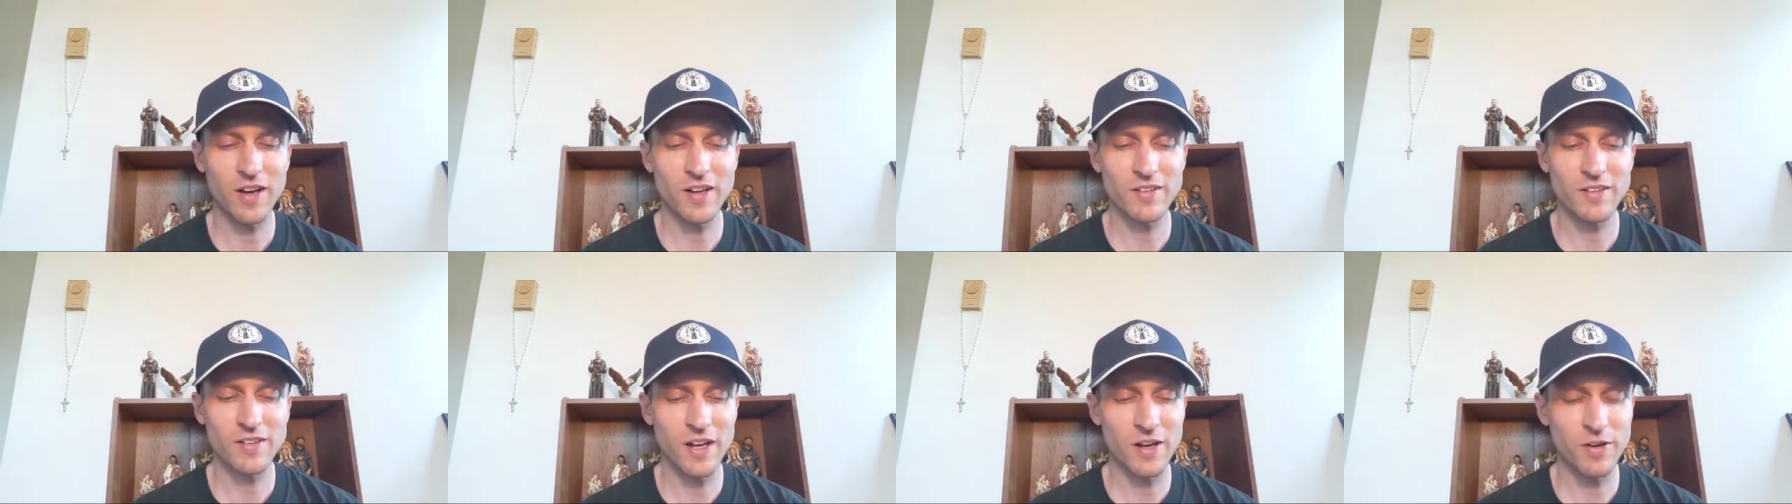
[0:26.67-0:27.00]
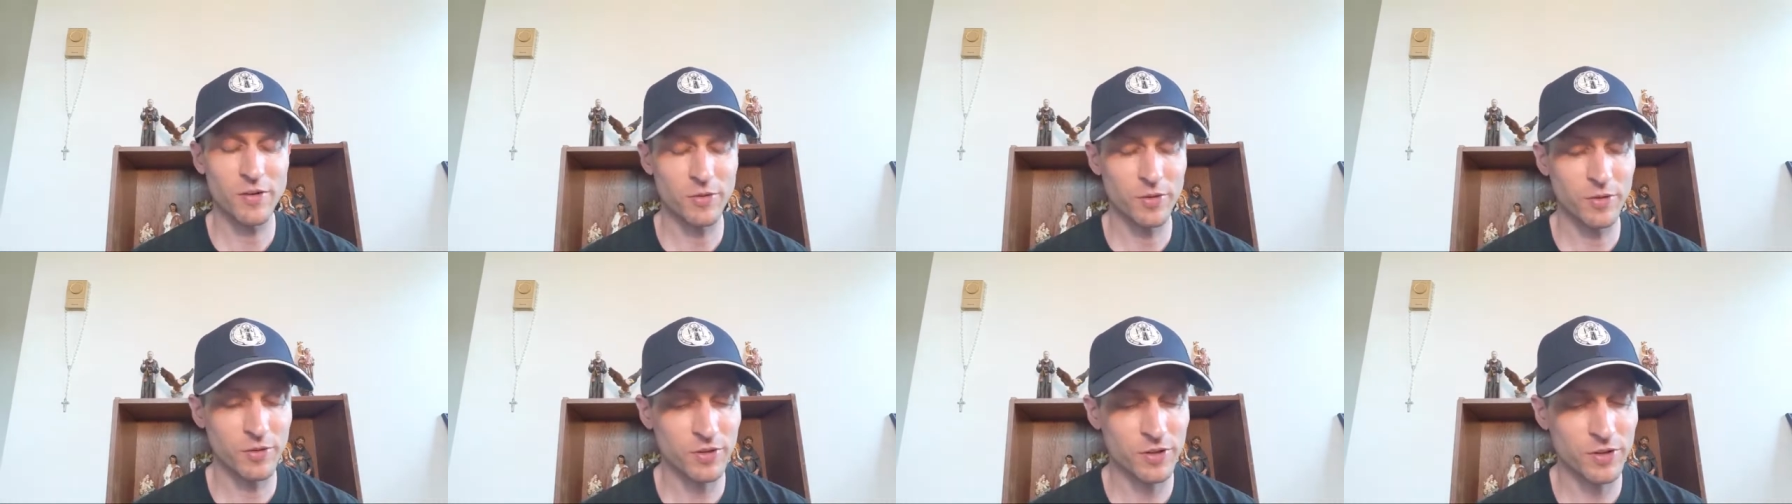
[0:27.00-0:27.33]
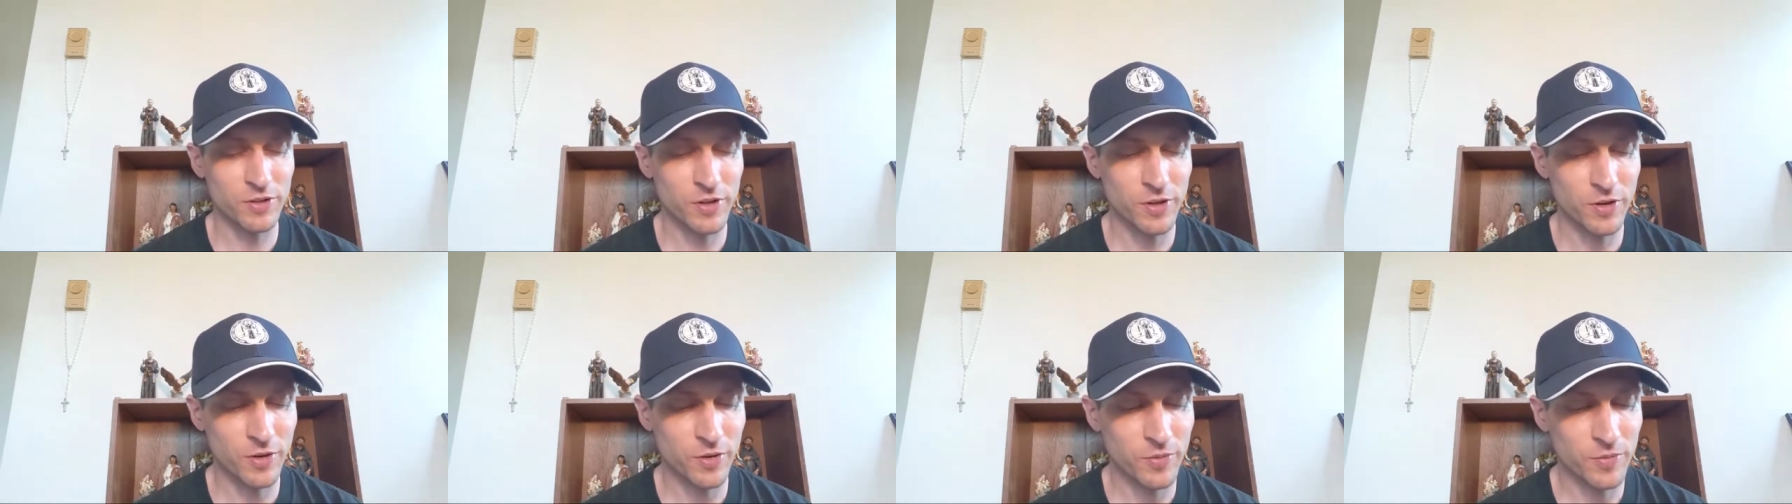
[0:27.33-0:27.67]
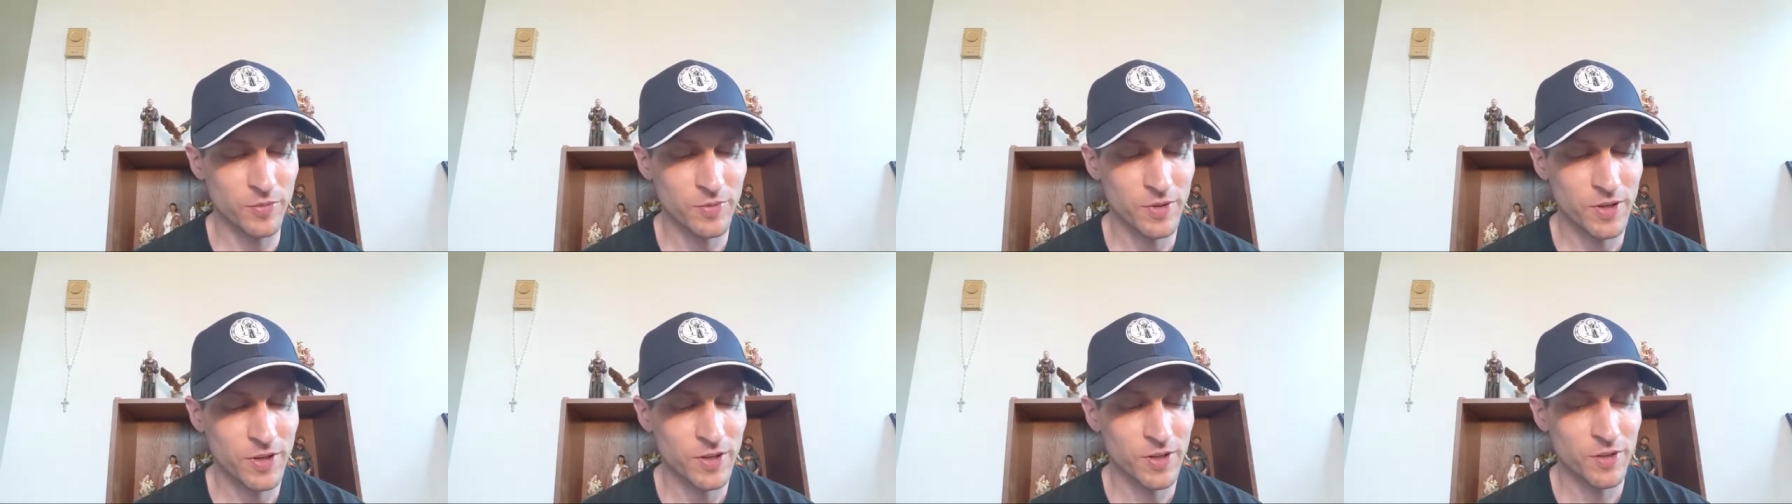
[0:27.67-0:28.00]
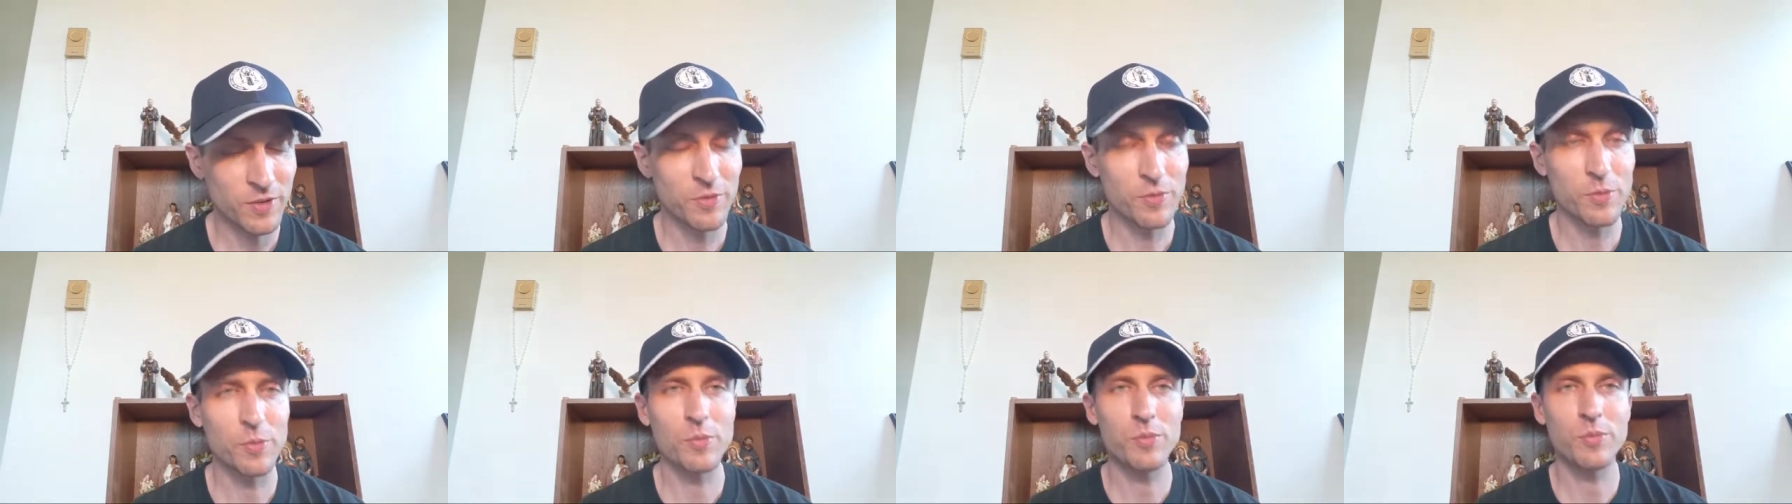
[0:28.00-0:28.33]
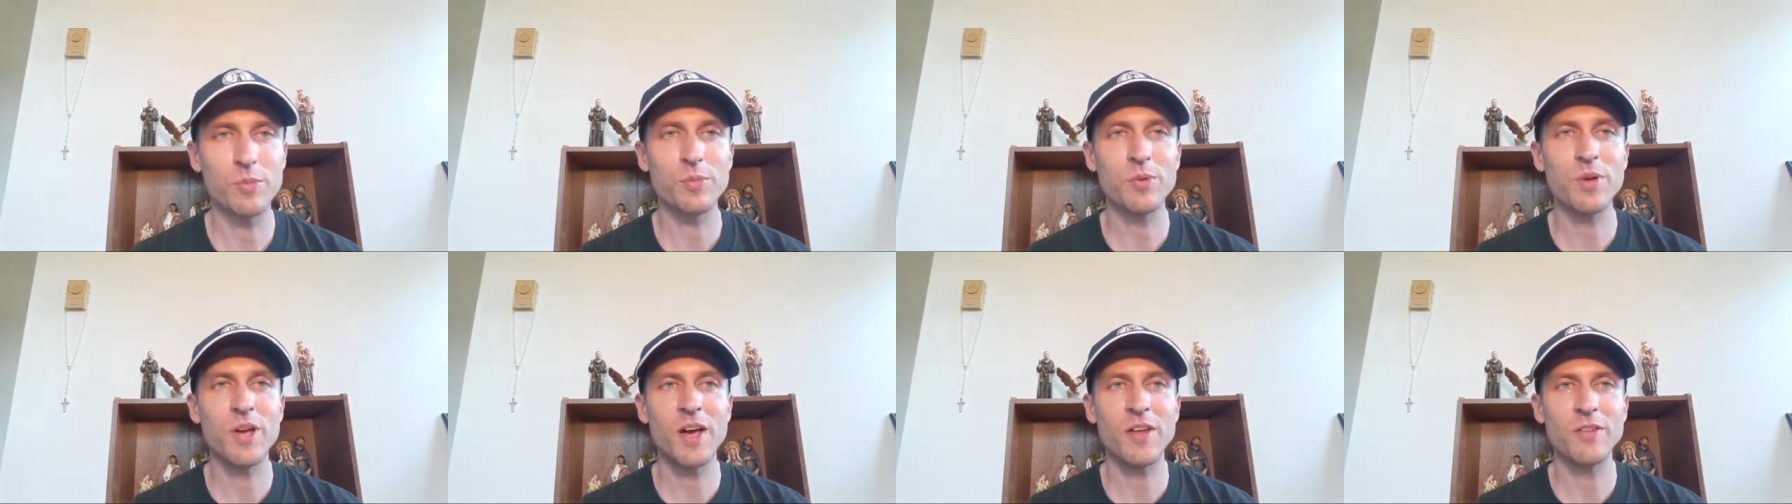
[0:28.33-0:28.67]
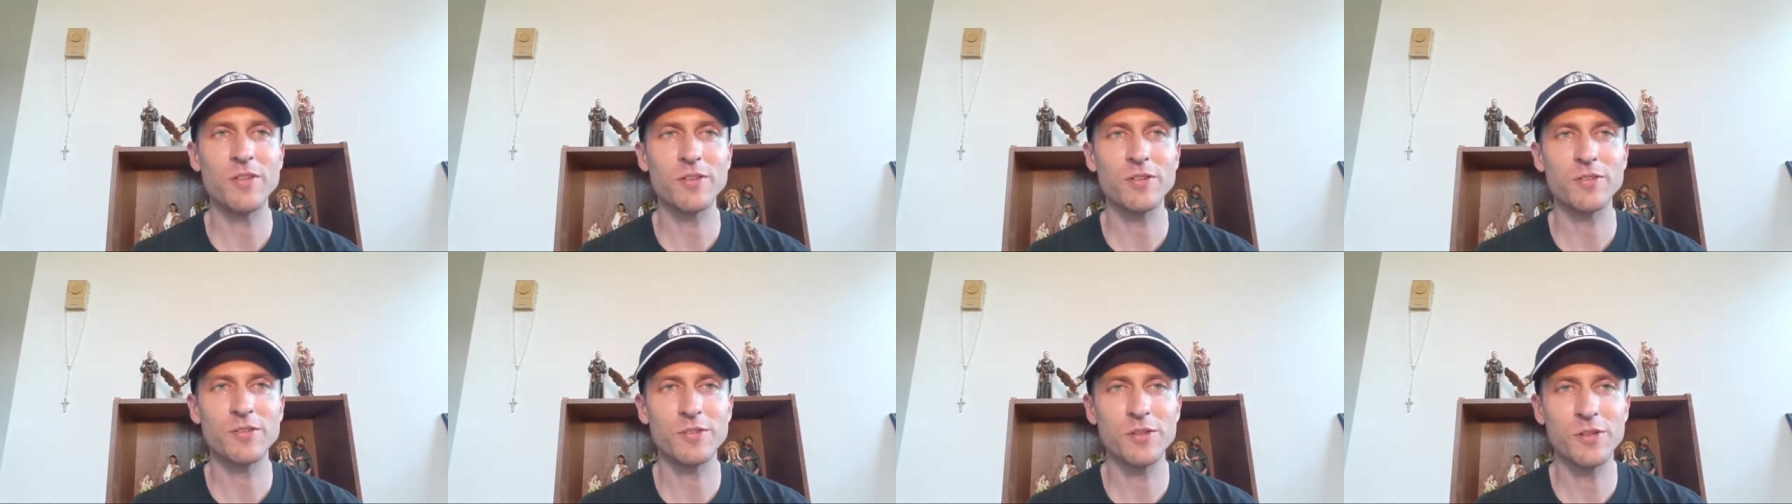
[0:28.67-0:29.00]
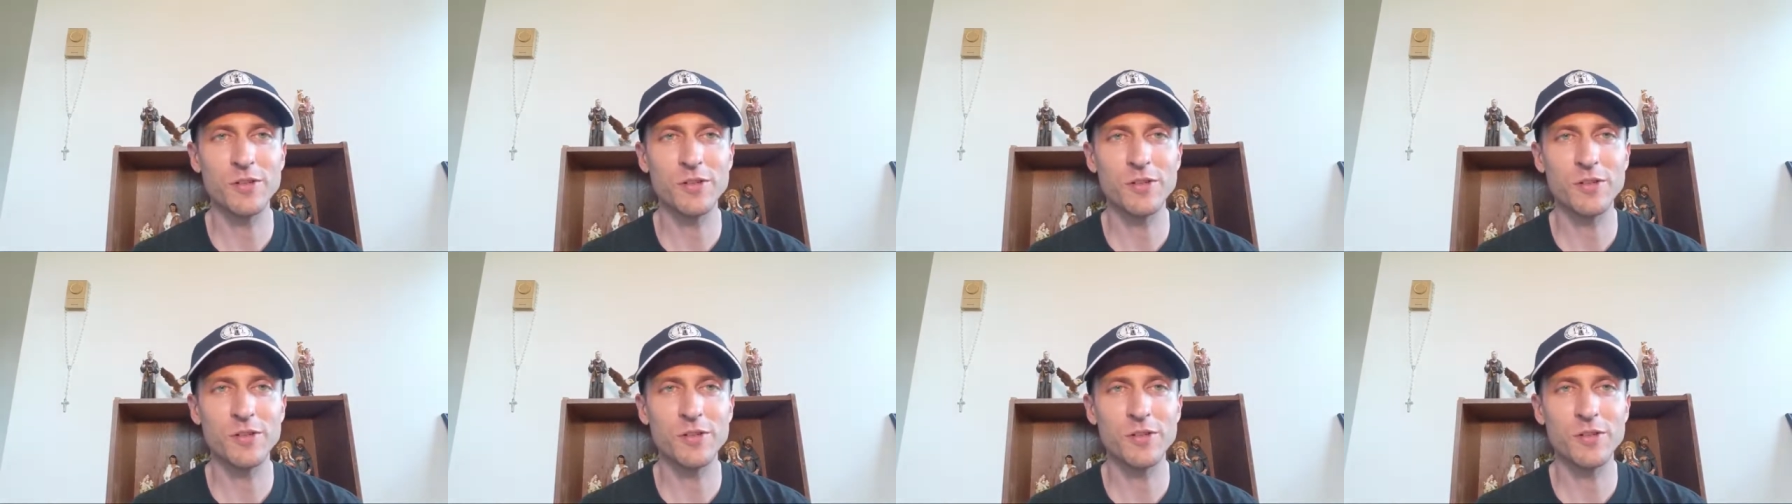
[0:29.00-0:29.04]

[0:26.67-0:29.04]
I, I don't really know. Catholic